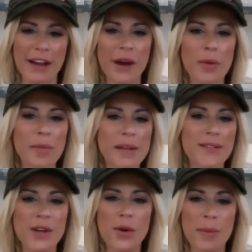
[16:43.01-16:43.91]
That would be
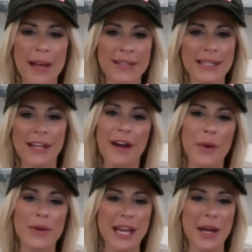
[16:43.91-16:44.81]
so amazing if I
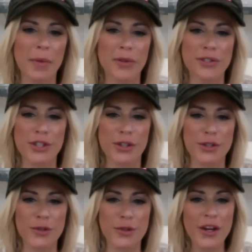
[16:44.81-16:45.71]
was able
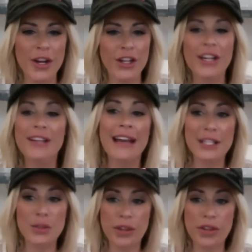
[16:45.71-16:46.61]
to
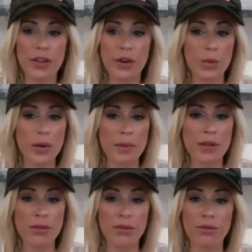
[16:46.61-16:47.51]
connect with other
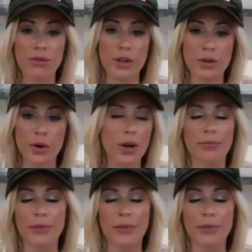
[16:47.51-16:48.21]
women through, or,